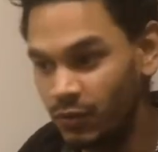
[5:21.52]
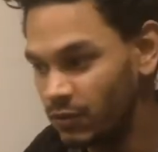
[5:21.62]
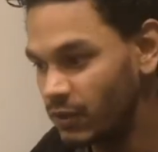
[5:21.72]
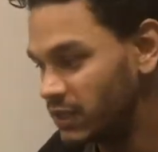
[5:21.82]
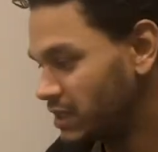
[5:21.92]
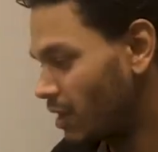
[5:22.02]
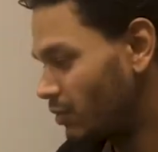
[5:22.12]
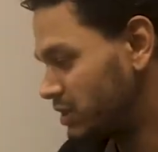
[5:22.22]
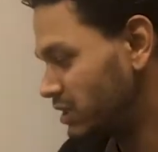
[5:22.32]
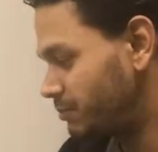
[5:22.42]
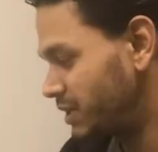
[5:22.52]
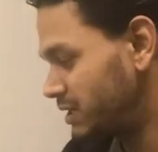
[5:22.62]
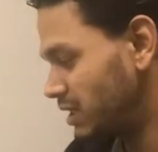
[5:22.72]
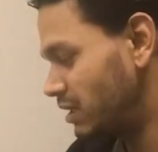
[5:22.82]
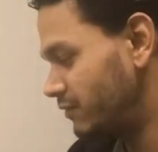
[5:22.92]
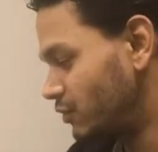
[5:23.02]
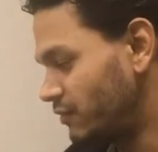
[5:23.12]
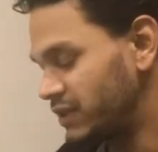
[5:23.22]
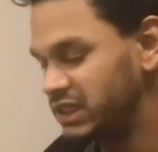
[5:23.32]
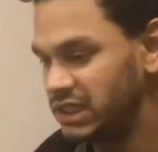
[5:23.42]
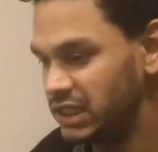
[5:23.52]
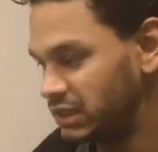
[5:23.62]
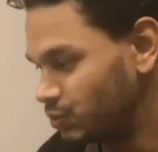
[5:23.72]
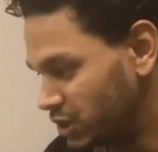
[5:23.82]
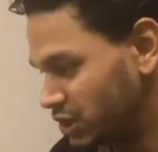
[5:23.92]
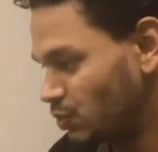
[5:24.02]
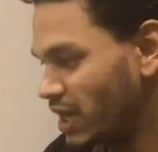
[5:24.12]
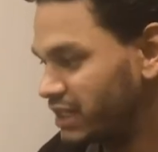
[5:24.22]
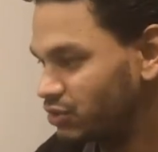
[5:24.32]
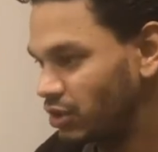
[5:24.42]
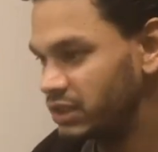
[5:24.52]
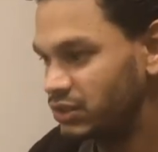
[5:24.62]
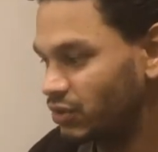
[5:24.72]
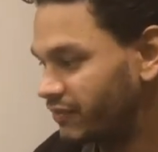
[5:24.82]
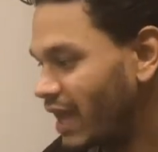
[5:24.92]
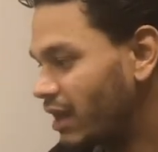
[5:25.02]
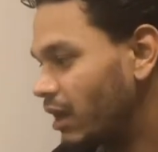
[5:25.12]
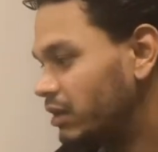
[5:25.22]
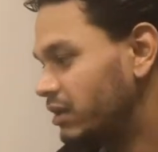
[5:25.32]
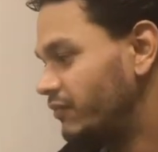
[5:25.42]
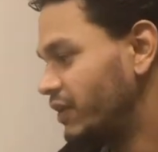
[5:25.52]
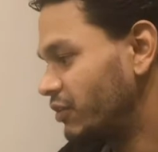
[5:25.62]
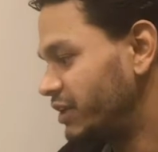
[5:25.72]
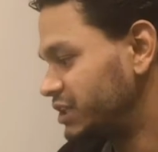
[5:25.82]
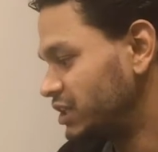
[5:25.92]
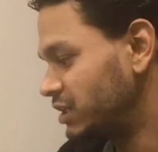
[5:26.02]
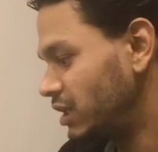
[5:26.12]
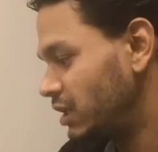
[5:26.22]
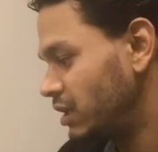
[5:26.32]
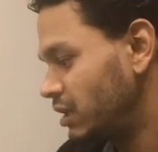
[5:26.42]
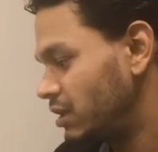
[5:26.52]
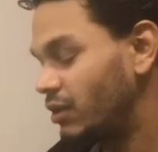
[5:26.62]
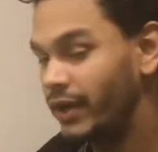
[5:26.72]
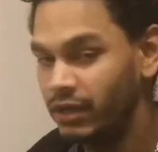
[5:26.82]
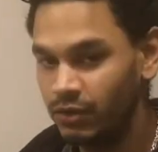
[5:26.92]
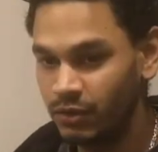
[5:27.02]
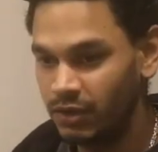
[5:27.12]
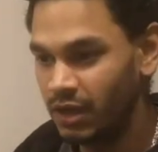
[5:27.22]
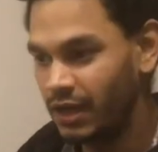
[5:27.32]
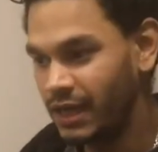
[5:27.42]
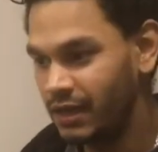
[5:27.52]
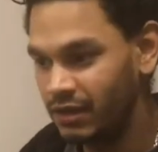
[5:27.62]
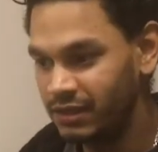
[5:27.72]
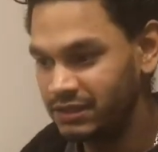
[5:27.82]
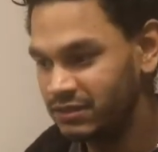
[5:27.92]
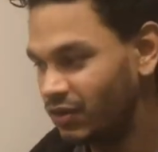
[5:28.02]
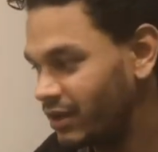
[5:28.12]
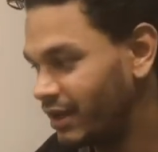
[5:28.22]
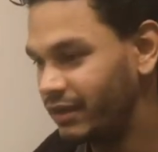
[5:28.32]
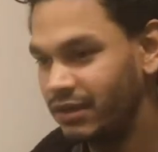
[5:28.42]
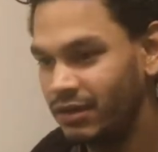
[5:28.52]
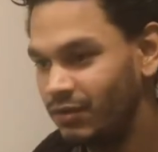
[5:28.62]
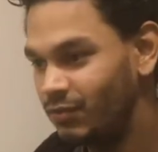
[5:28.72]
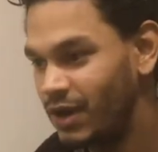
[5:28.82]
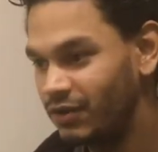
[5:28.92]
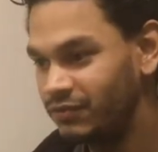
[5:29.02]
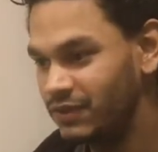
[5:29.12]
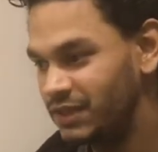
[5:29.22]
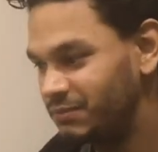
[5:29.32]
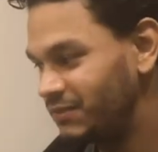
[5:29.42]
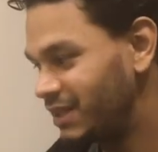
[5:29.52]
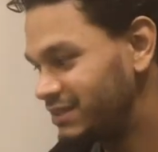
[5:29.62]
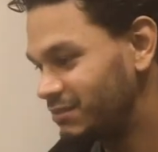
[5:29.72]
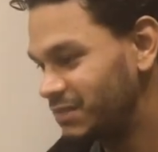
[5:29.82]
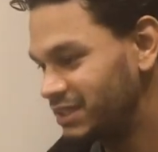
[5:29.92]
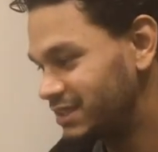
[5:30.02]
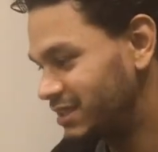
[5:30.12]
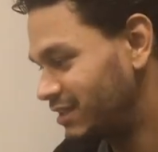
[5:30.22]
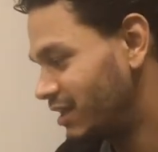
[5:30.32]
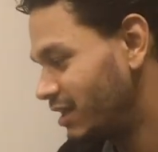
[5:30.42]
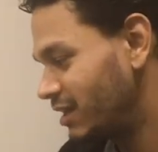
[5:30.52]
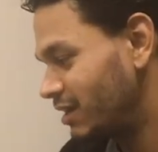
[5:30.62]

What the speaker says: goal was I wanted a bit of novelty in it, which is why it's got this sort of canard configuration. Now I know a canard is not like, wow, Philippe, that's amazing,